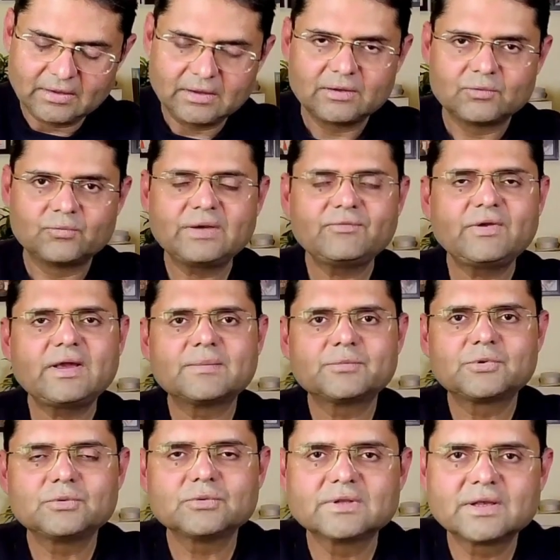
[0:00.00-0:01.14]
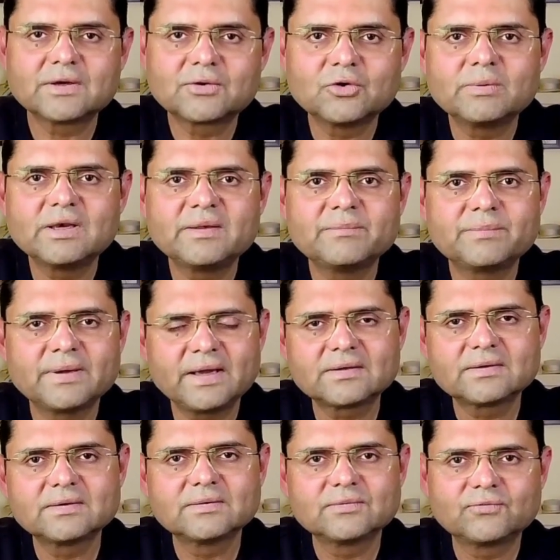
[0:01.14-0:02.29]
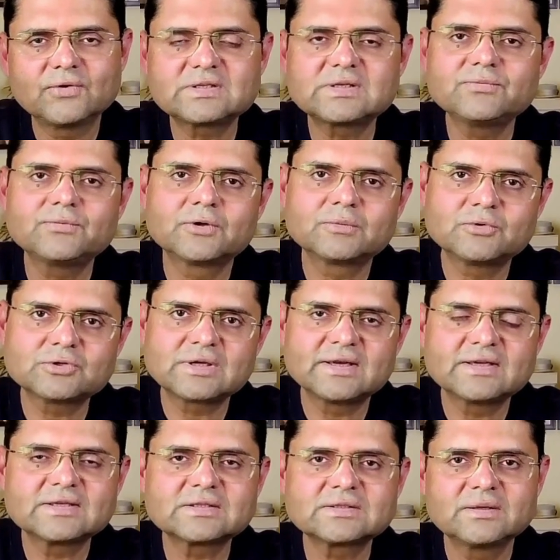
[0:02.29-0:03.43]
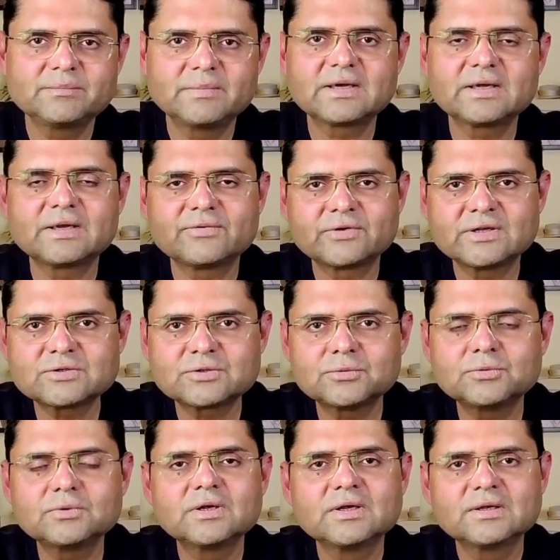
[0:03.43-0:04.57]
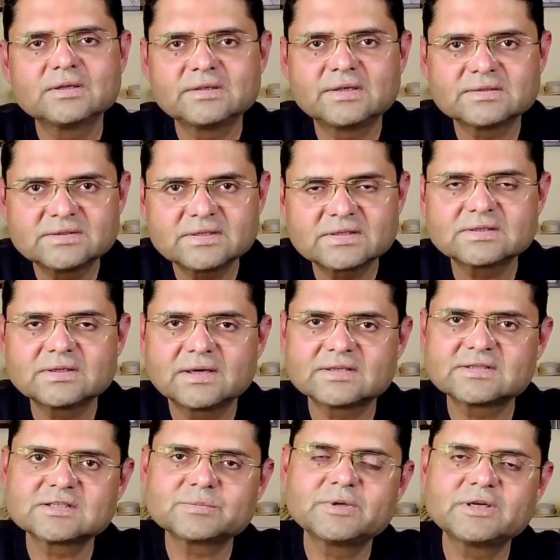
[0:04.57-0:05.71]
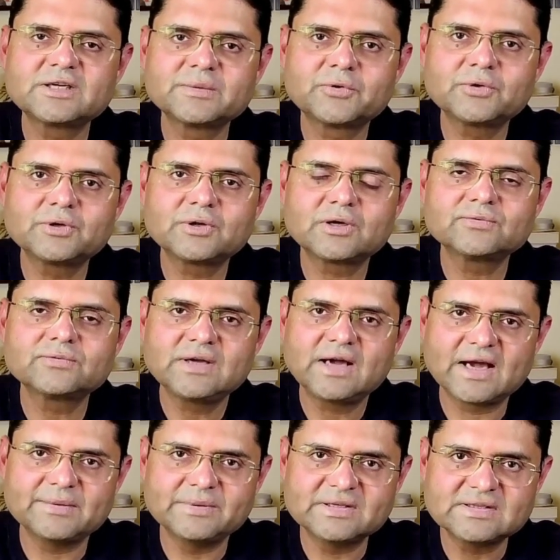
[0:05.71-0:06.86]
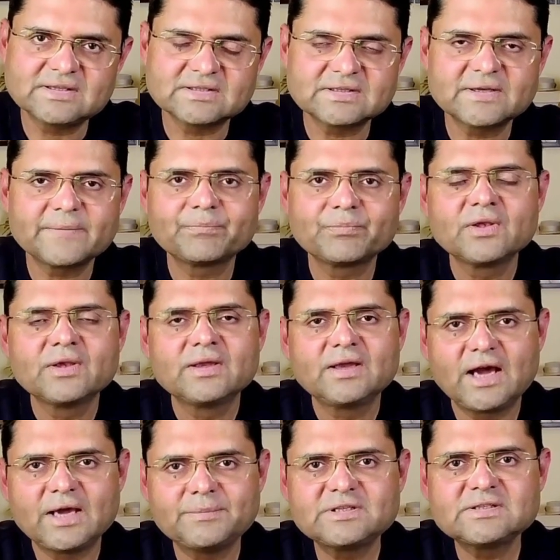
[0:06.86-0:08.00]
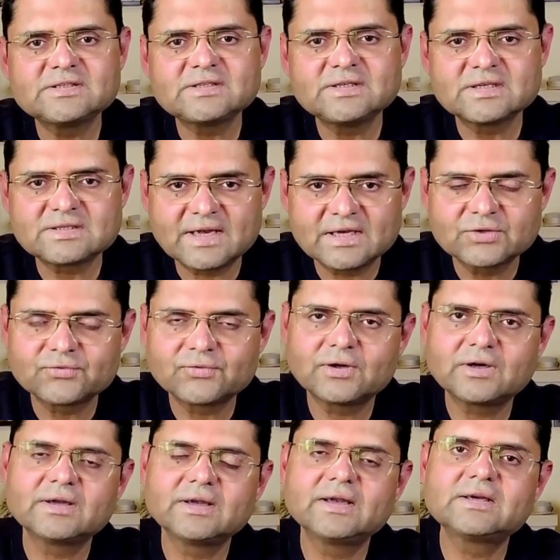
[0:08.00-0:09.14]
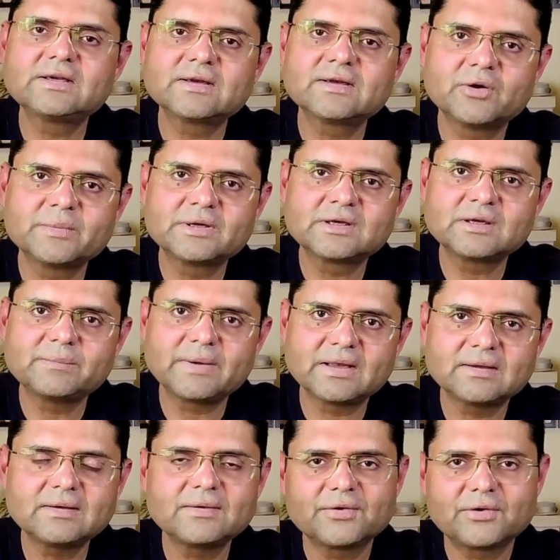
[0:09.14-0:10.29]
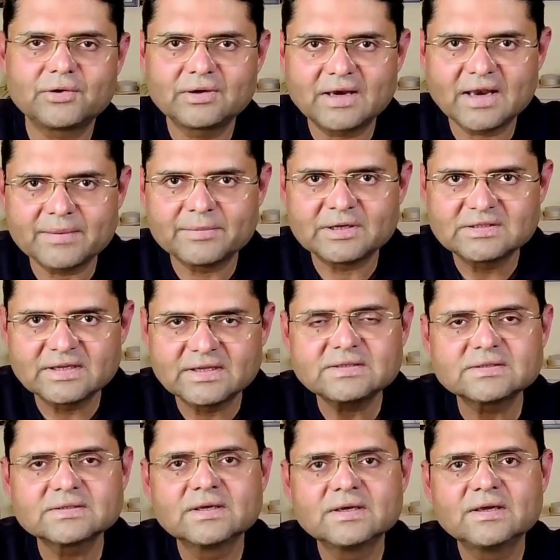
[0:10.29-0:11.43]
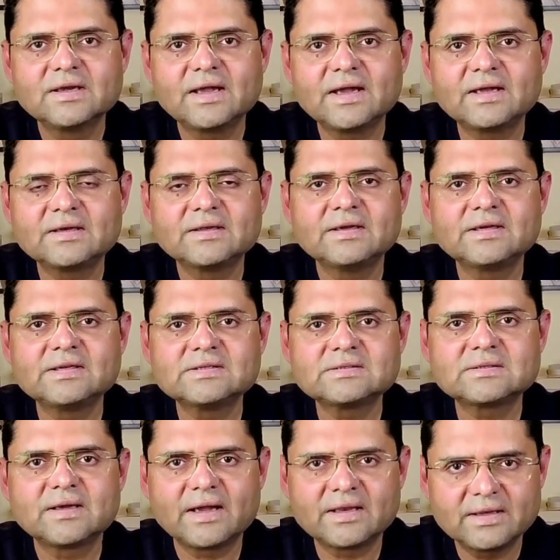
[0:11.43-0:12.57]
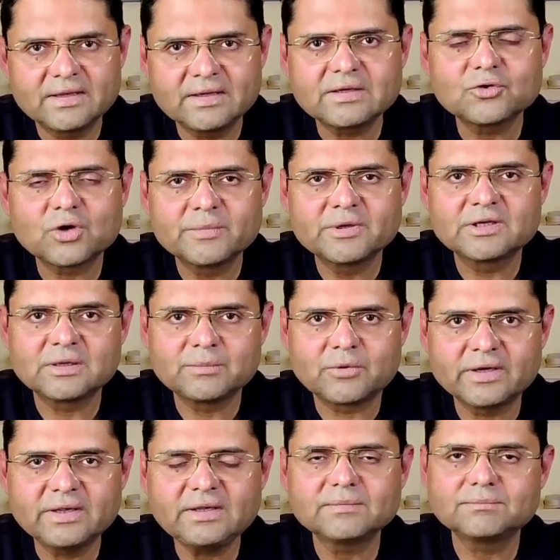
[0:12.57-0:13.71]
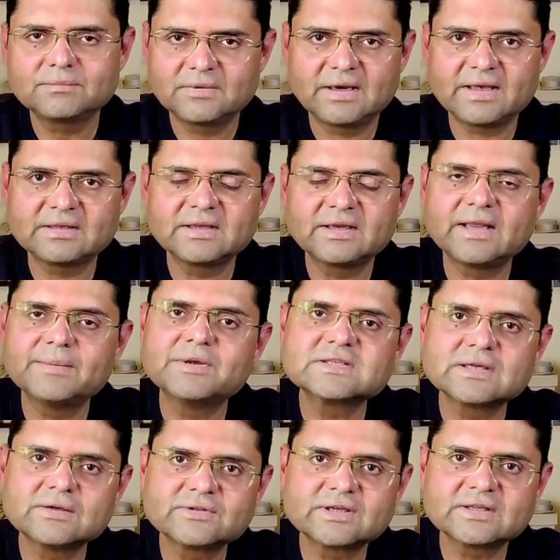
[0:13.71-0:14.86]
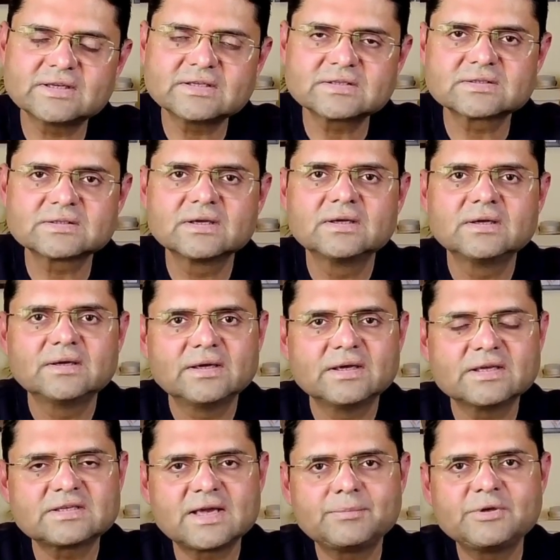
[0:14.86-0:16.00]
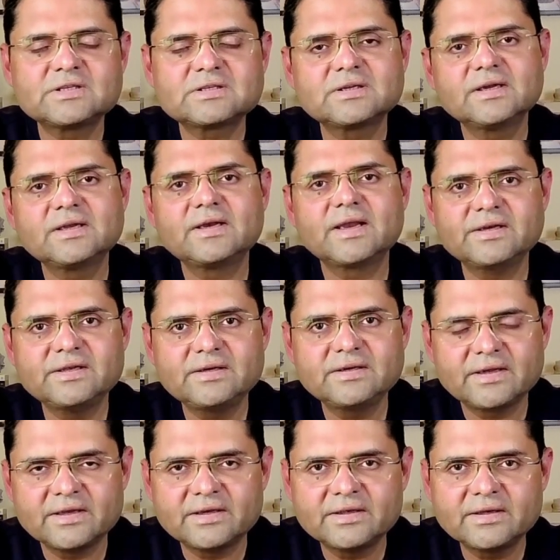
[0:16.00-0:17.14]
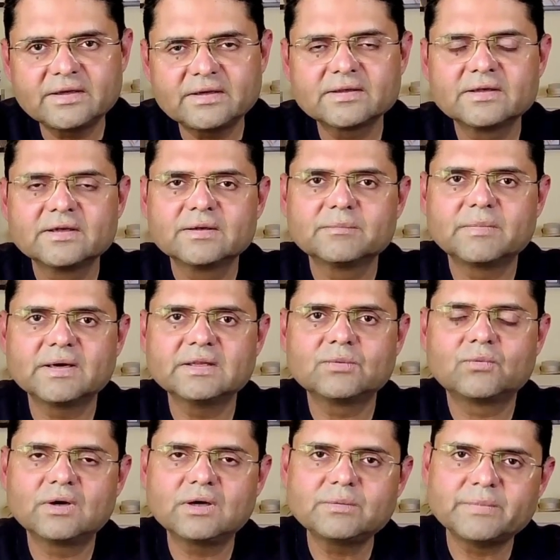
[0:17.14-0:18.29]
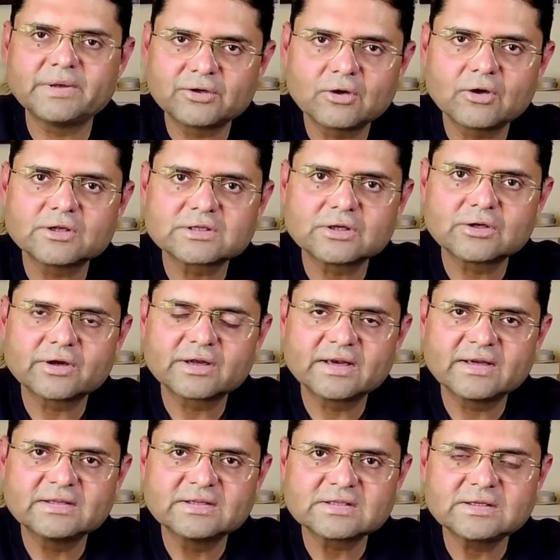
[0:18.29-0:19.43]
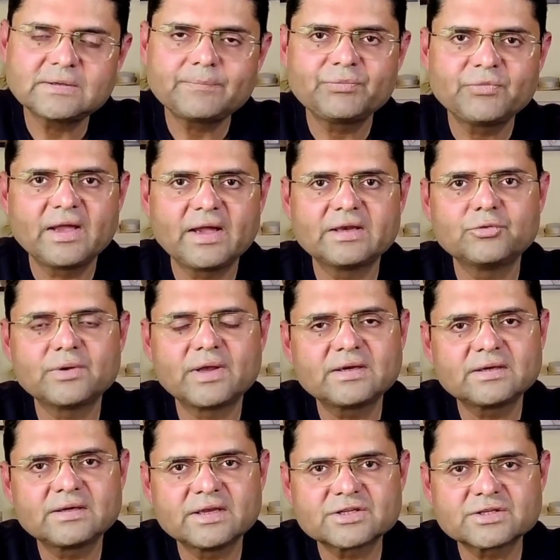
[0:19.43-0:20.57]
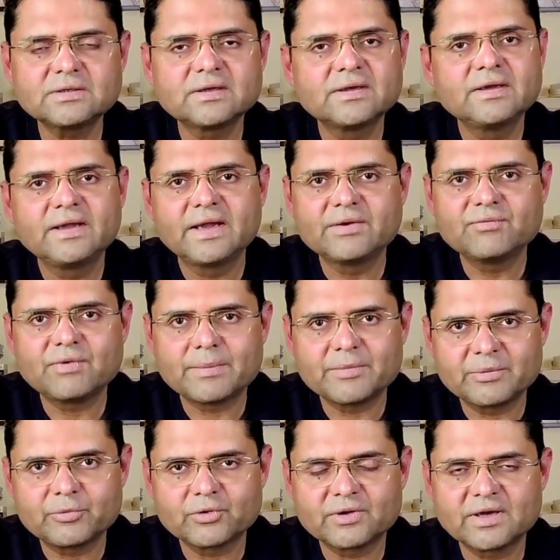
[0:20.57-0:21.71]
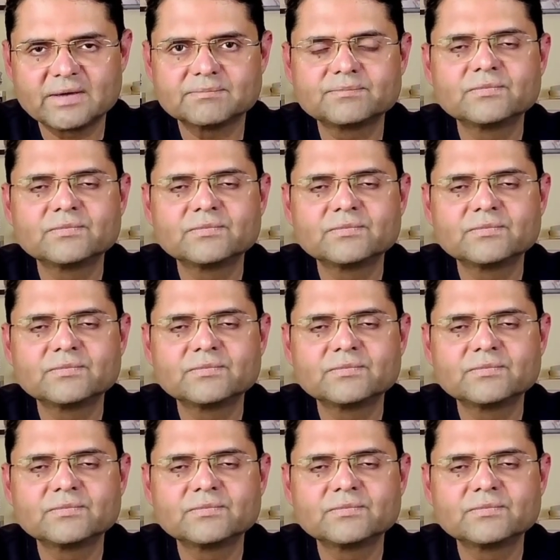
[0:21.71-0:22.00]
When we come to the global impact, first and foremost, let us make a reference to the sixth assessment report of IPCC. IPCC stands for Intergovernmental Panel on Climate Change, and it is an intergovernmental body, like the name itself suggests, established in 1988 by the World Meteorological Organization and United Nations Environment Programme.